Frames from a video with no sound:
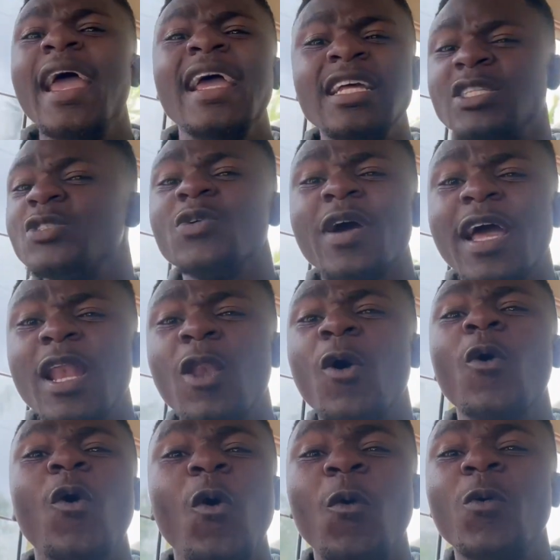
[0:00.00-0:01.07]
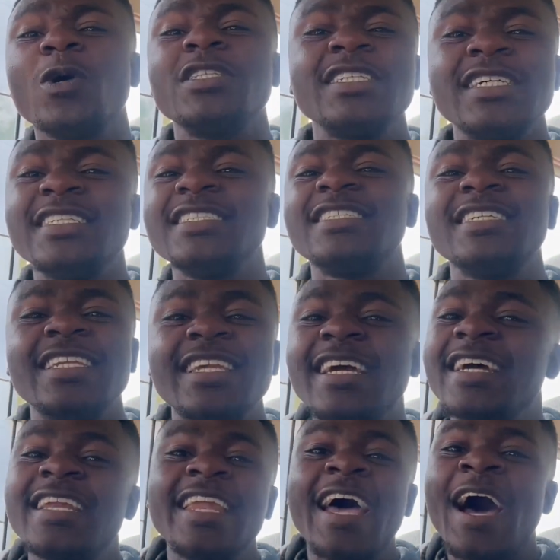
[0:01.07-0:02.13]
into a local water
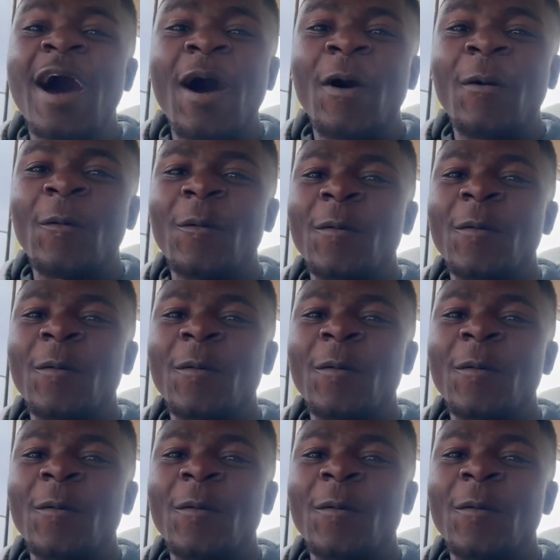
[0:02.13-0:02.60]
engineer now.